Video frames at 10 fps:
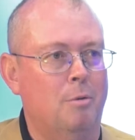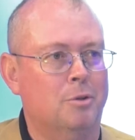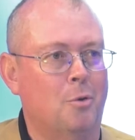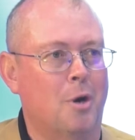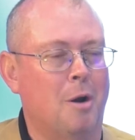what's
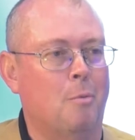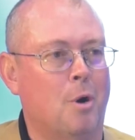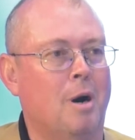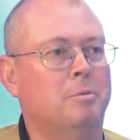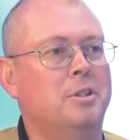going on
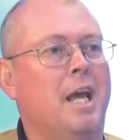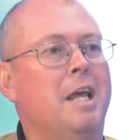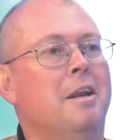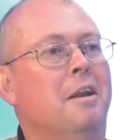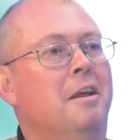where I'm
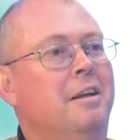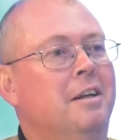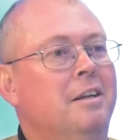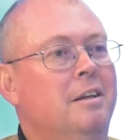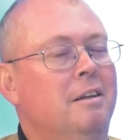standing.
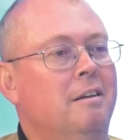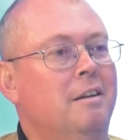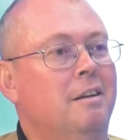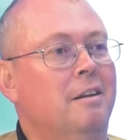Everybody wants